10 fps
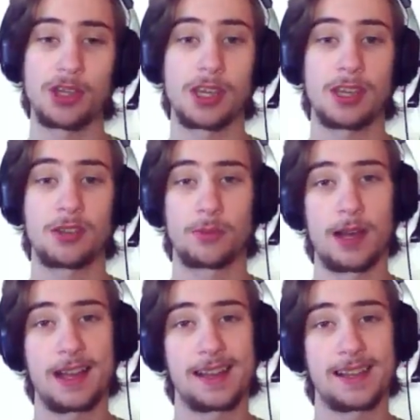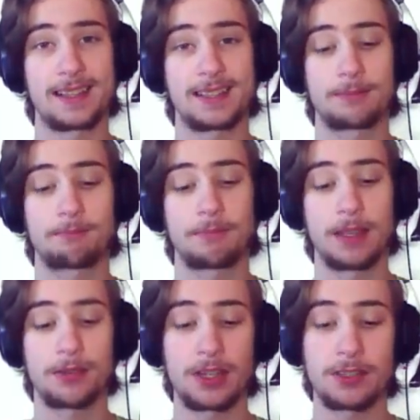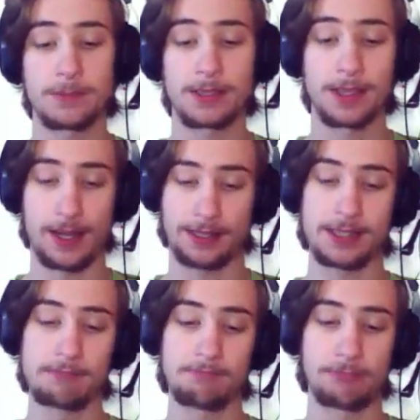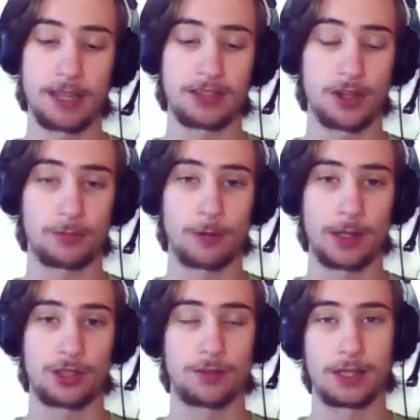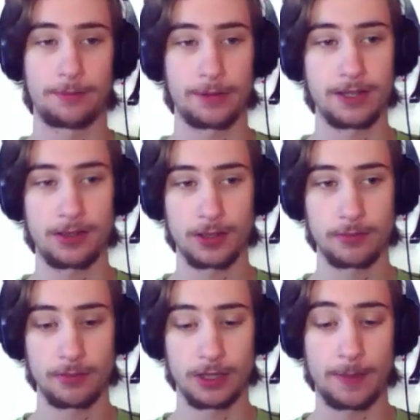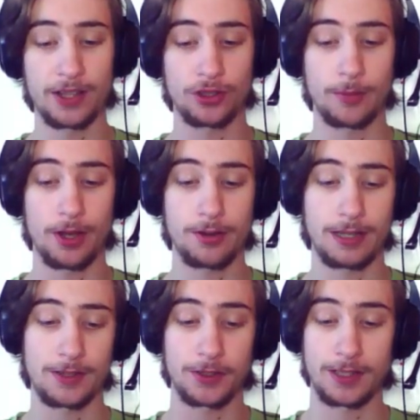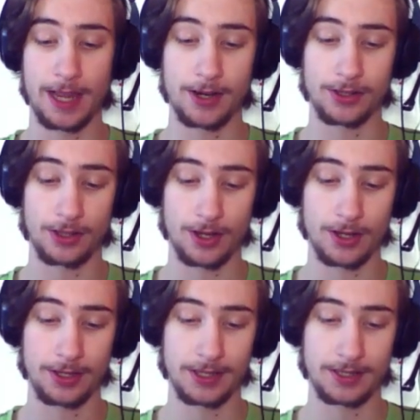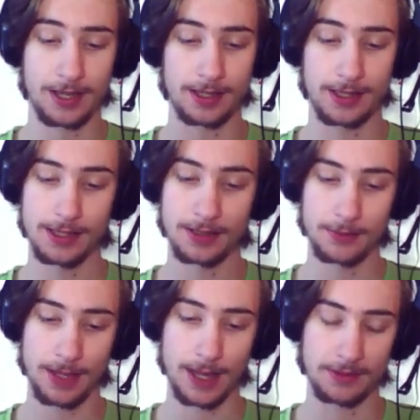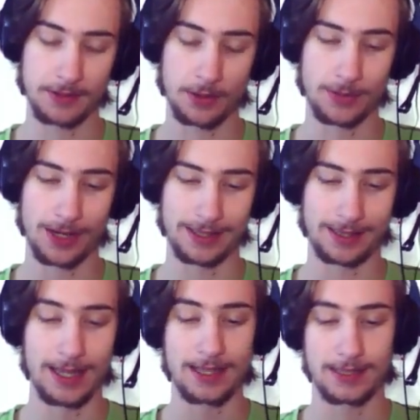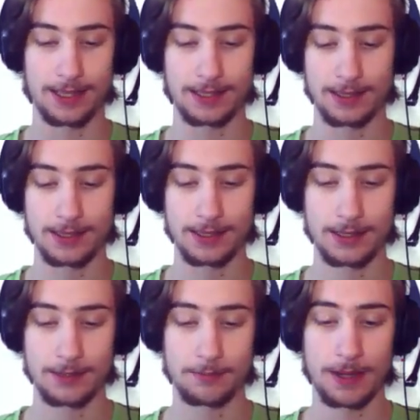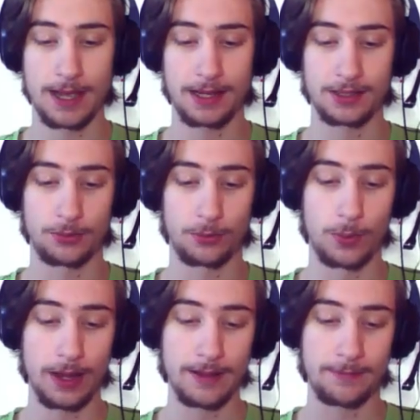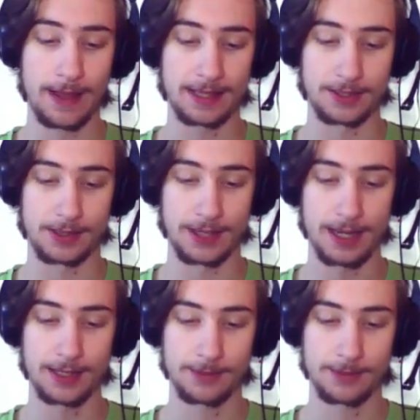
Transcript: Kick was increased slightly. There's not much of a difference. His Baton Mode now staggers on the second hit, or more like the last hit, but is a way faster attack.